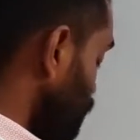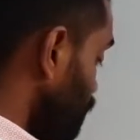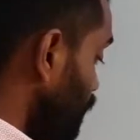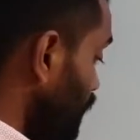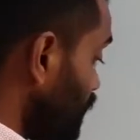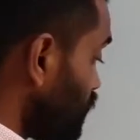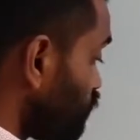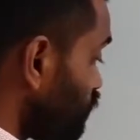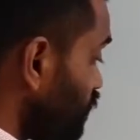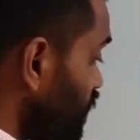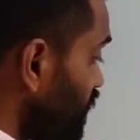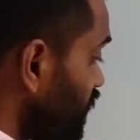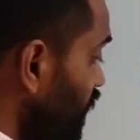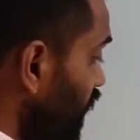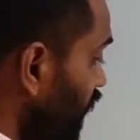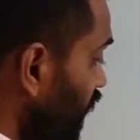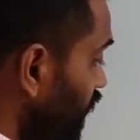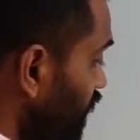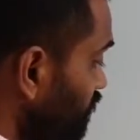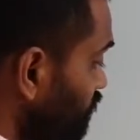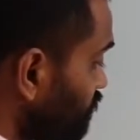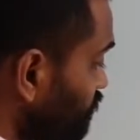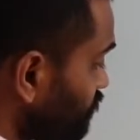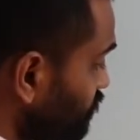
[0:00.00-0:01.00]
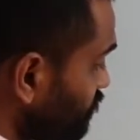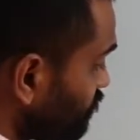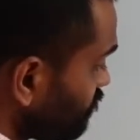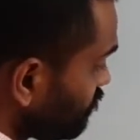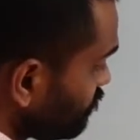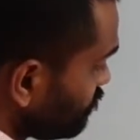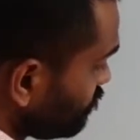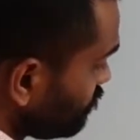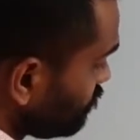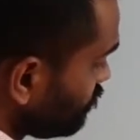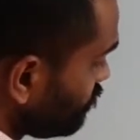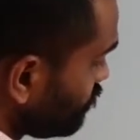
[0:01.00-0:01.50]
but we have
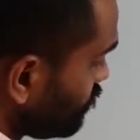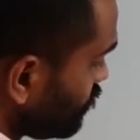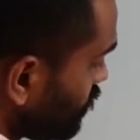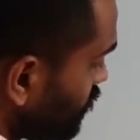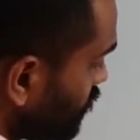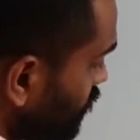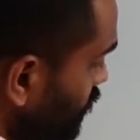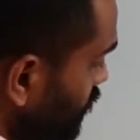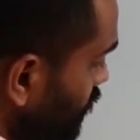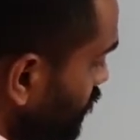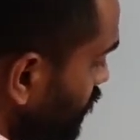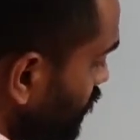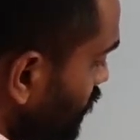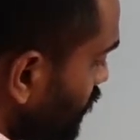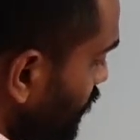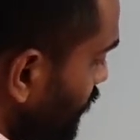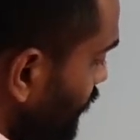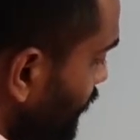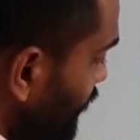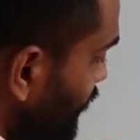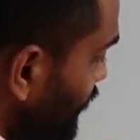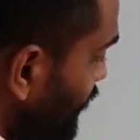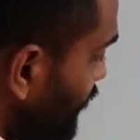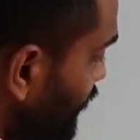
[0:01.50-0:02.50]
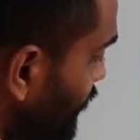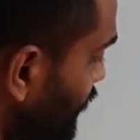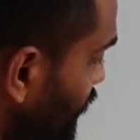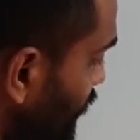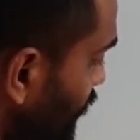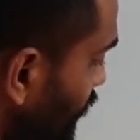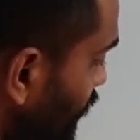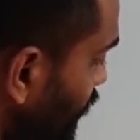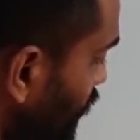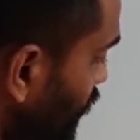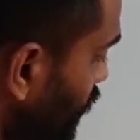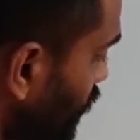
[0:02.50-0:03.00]

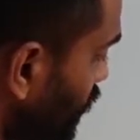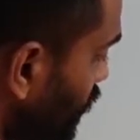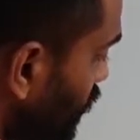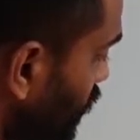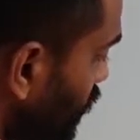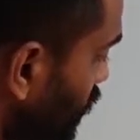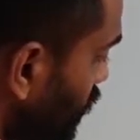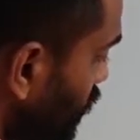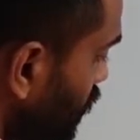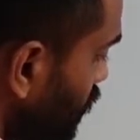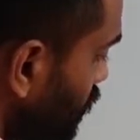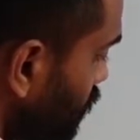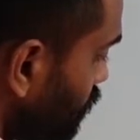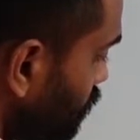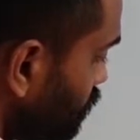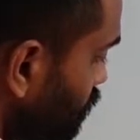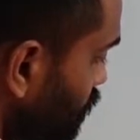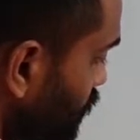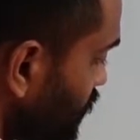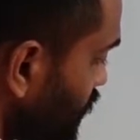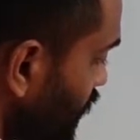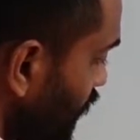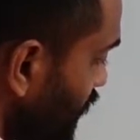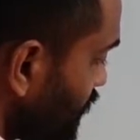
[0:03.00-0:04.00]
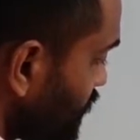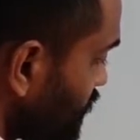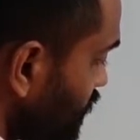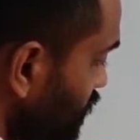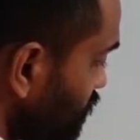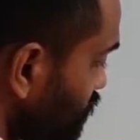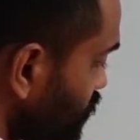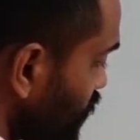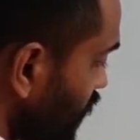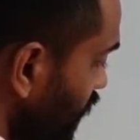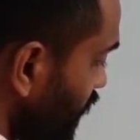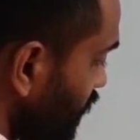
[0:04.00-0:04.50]
leaky
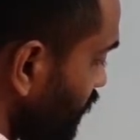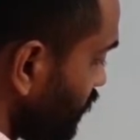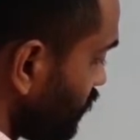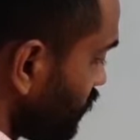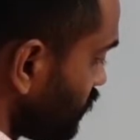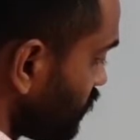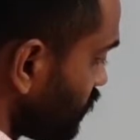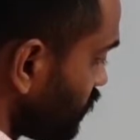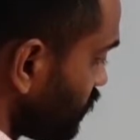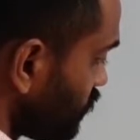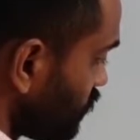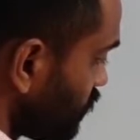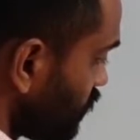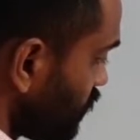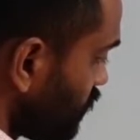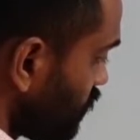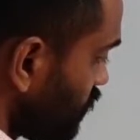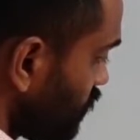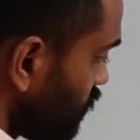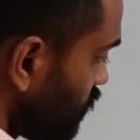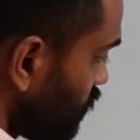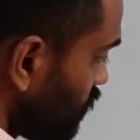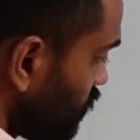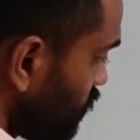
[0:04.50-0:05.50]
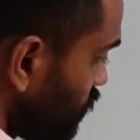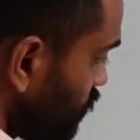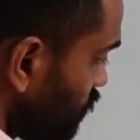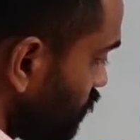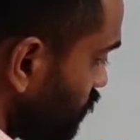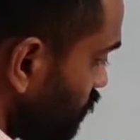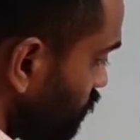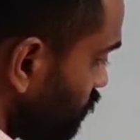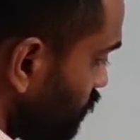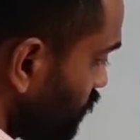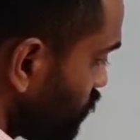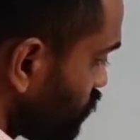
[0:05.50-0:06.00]
potassium channels
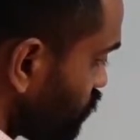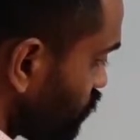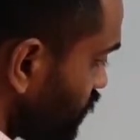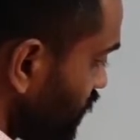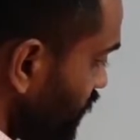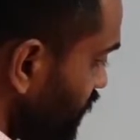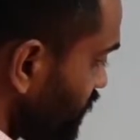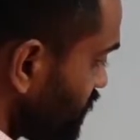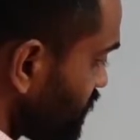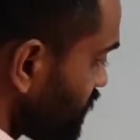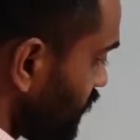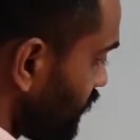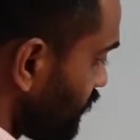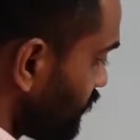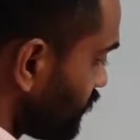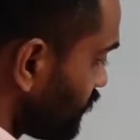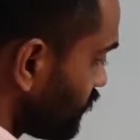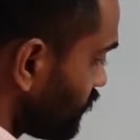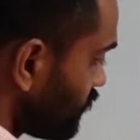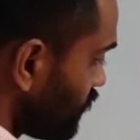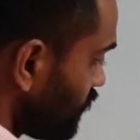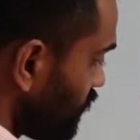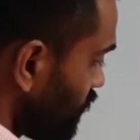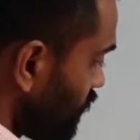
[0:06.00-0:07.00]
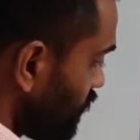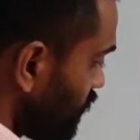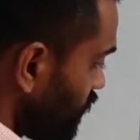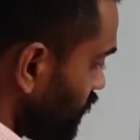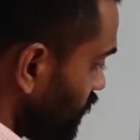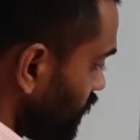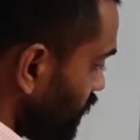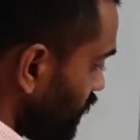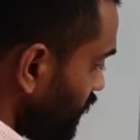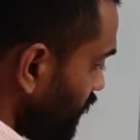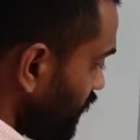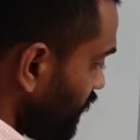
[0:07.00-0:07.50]
which results
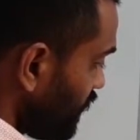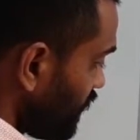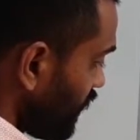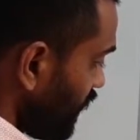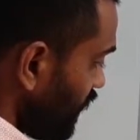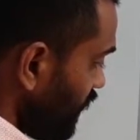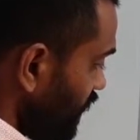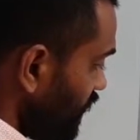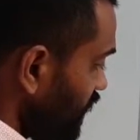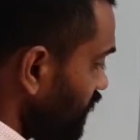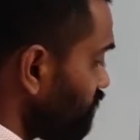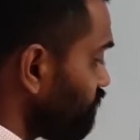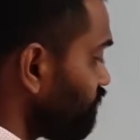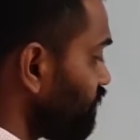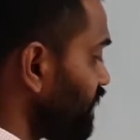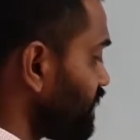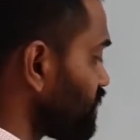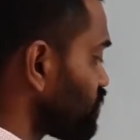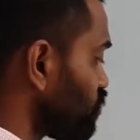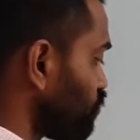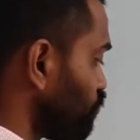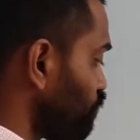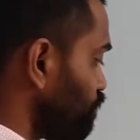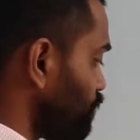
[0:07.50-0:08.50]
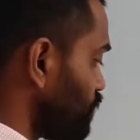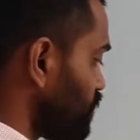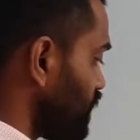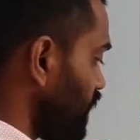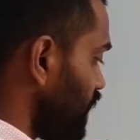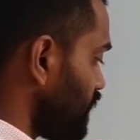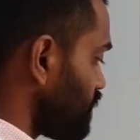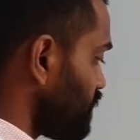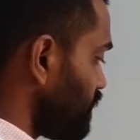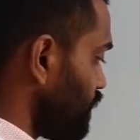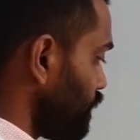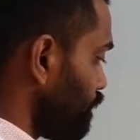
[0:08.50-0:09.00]
in the efflux of
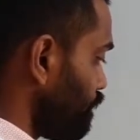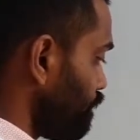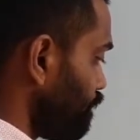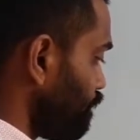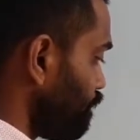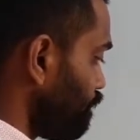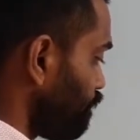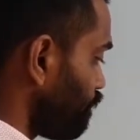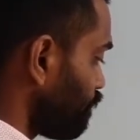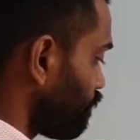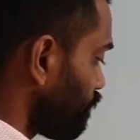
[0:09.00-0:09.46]
potassium,